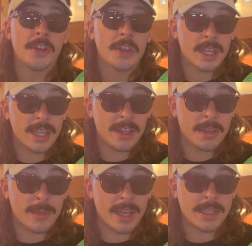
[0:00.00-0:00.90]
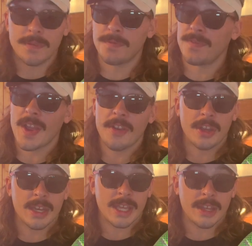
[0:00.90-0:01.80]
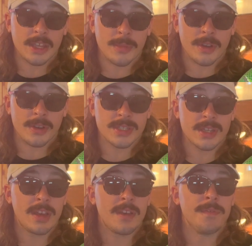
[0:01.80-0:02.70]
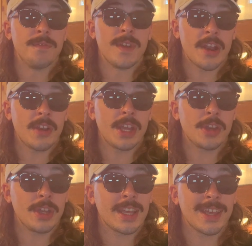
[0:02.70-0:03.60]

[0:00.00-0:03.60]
good at killing mice. Very good at killing birds. Very good at